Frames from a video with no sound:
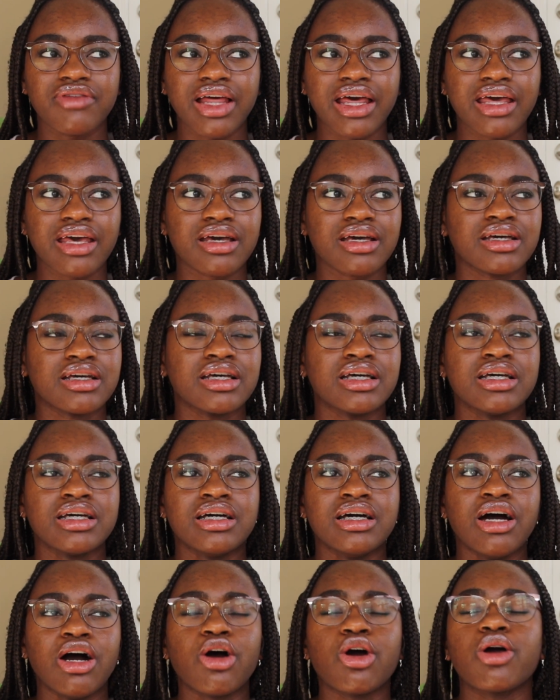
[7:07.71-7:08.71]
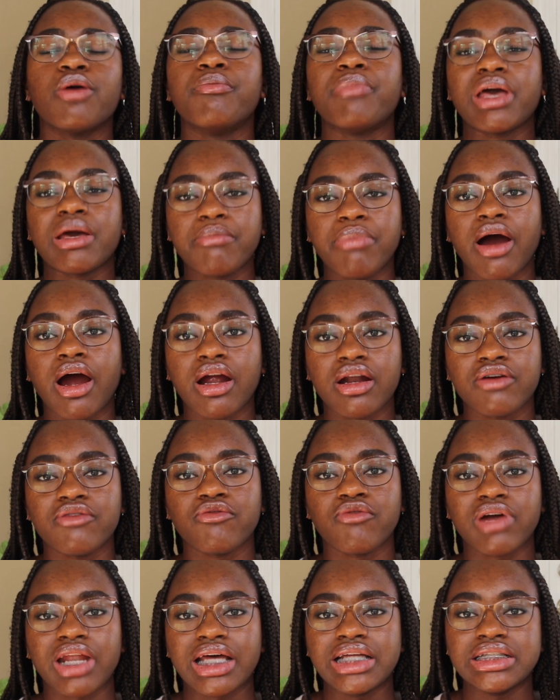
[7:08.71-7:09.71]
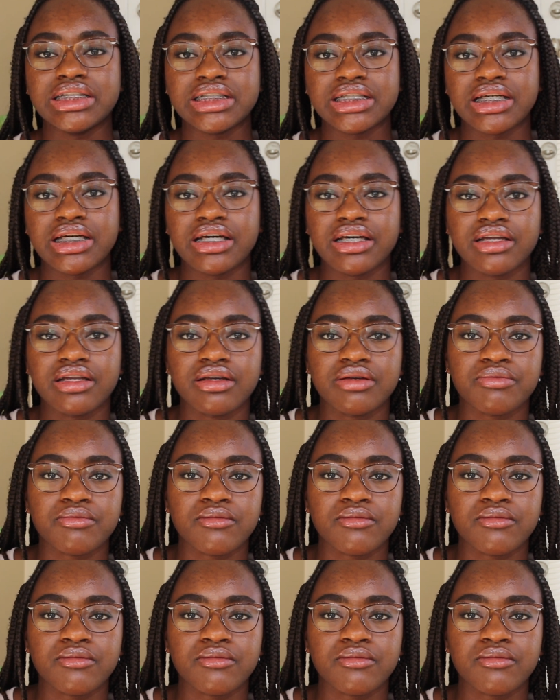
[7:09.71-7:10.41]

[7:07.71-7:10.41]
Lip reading: like, or a big part of what I did.